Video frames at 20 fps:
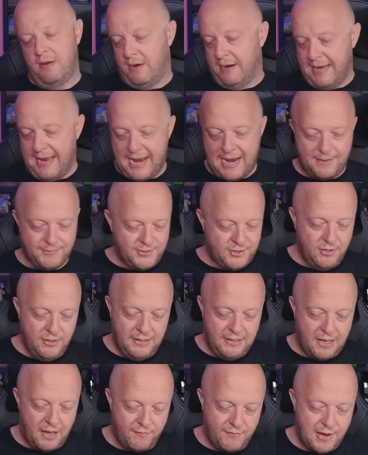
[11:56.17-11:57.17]
I
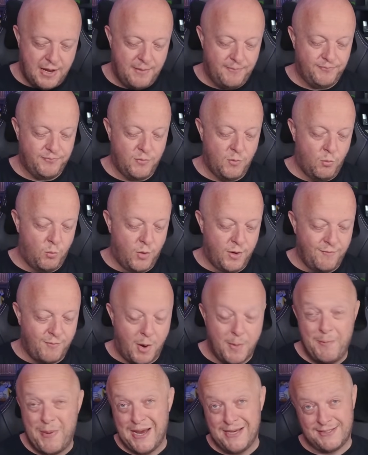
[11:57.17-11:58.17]
absolutely love it. One of my
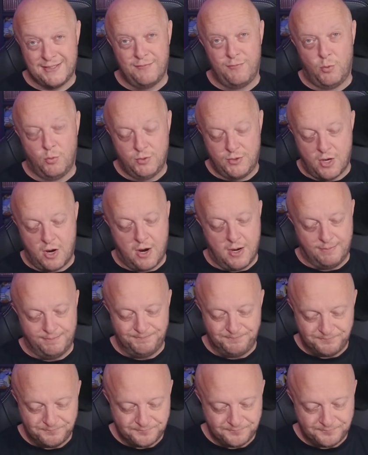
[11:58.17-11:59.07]
best of all time.